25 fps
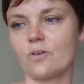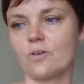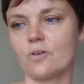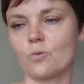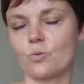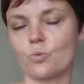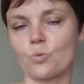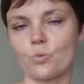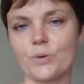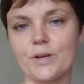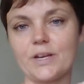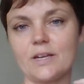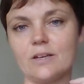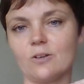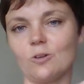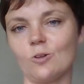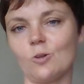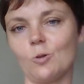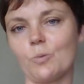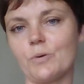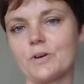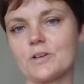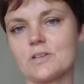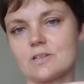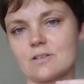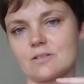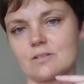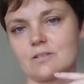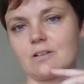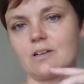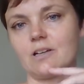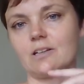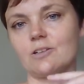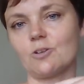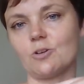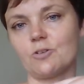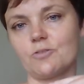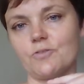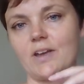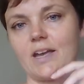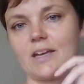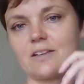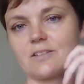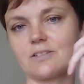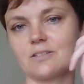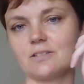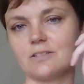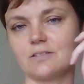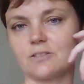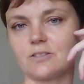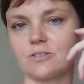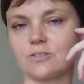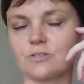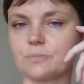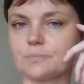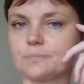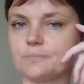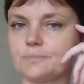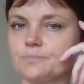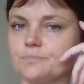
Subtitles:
real, what is not of essence.